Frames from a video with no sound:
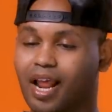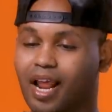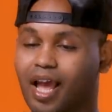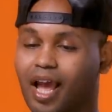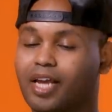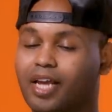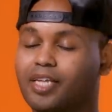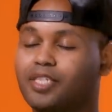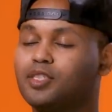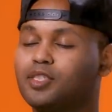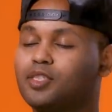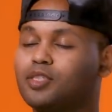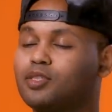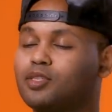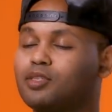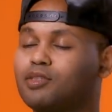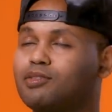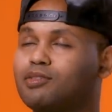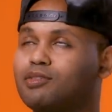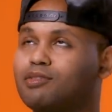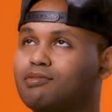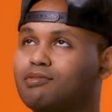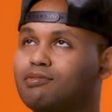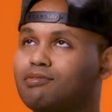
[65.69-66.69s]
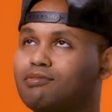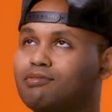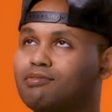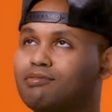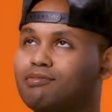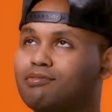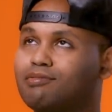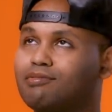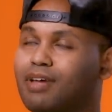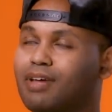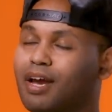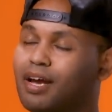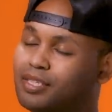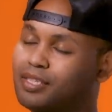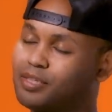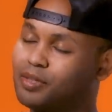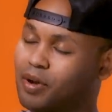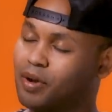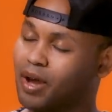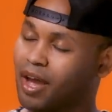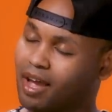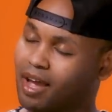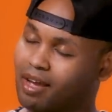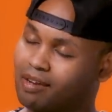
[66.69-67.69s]
I, I don't
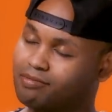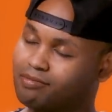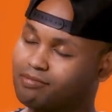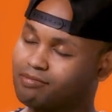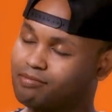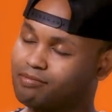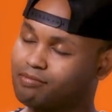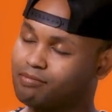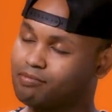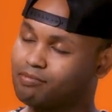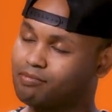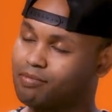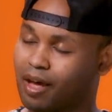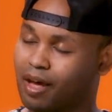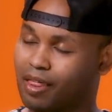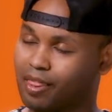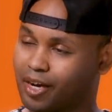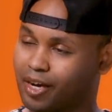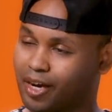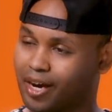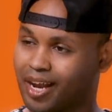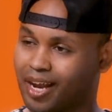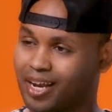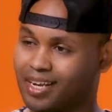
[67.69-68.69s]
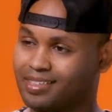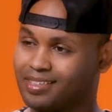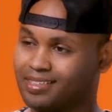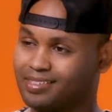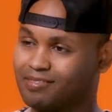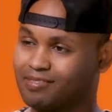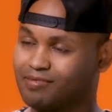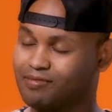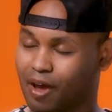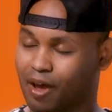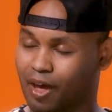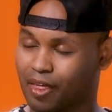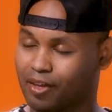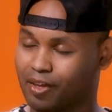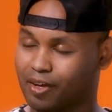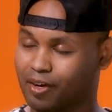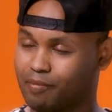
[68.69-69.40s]
have mother and father.